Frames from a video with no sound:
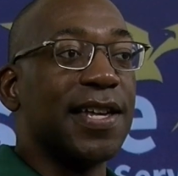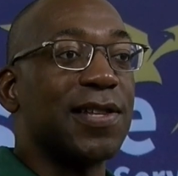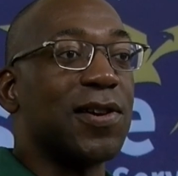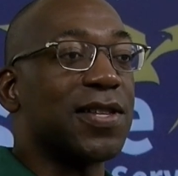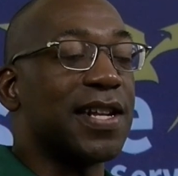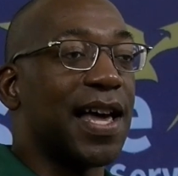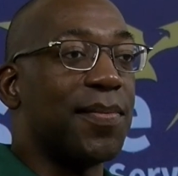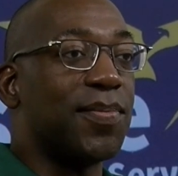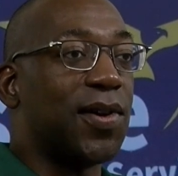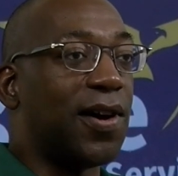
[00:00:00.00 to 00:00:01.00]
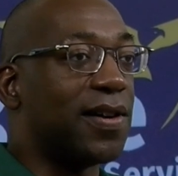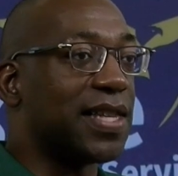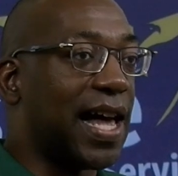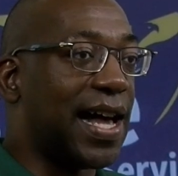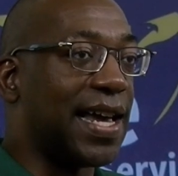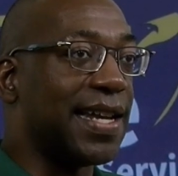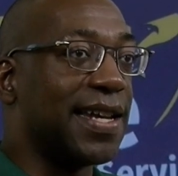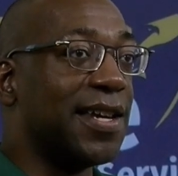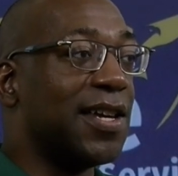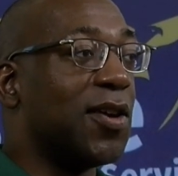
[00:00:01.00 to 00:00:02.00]
looked it up online
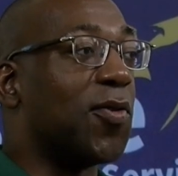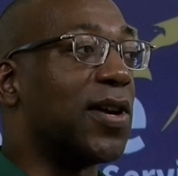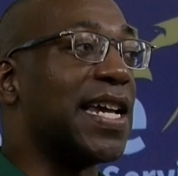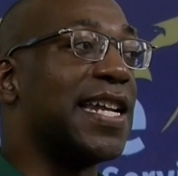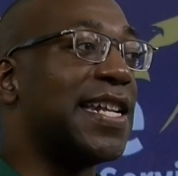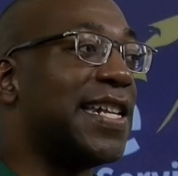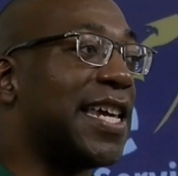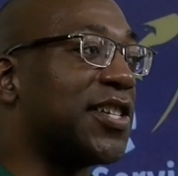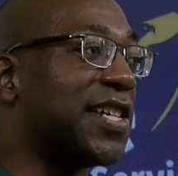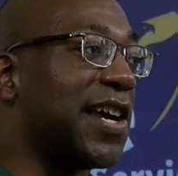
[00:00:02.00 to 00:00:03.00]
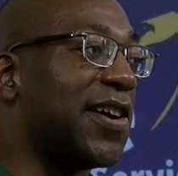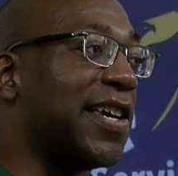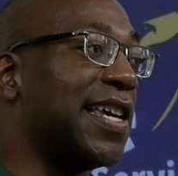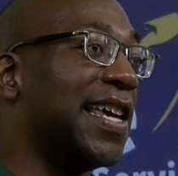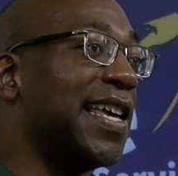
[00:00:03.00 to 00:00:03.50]
or in a dictionary